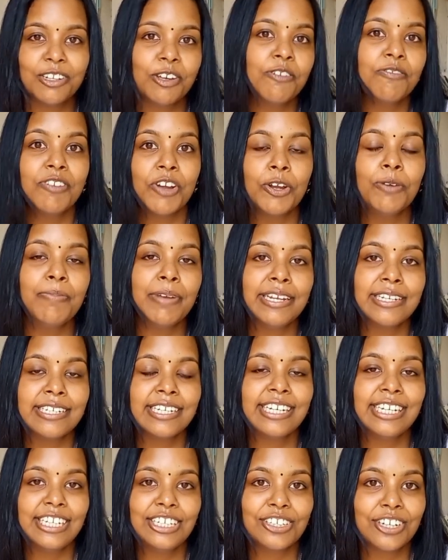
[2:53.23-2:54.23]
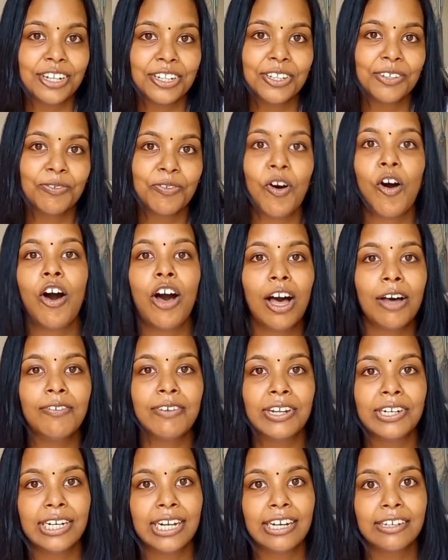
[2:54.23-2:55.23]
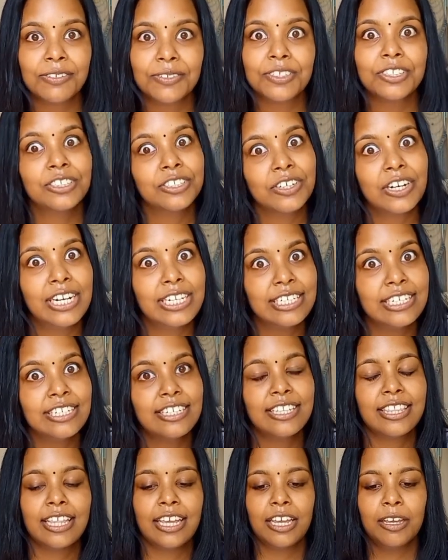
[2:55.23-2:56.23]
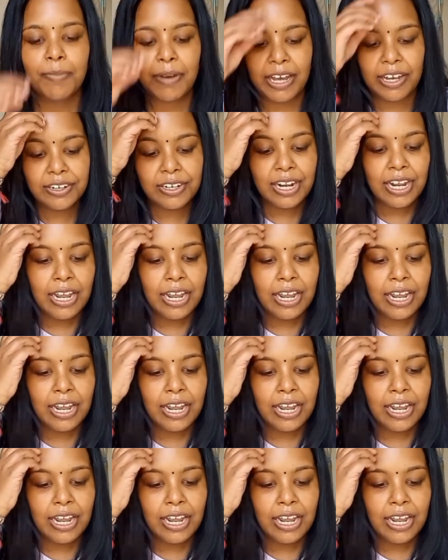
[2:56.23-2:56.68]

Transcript: we've known basically each other for half our lives, which is crazy to think about.